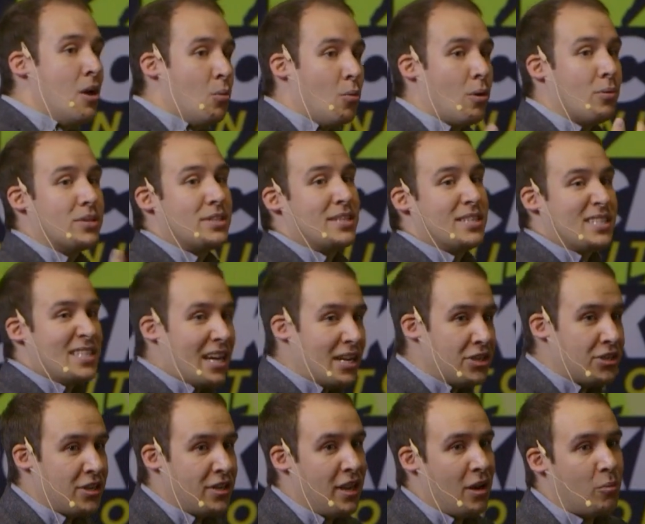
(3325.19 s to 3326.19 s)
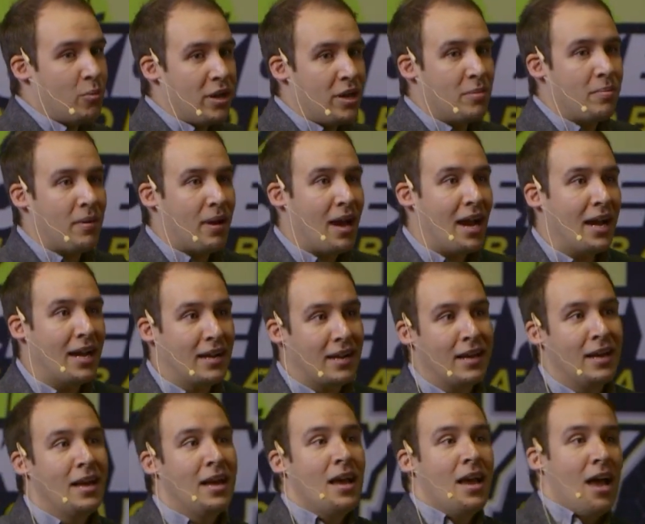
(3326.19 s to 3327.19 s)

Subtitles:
What was the sanction that we applied?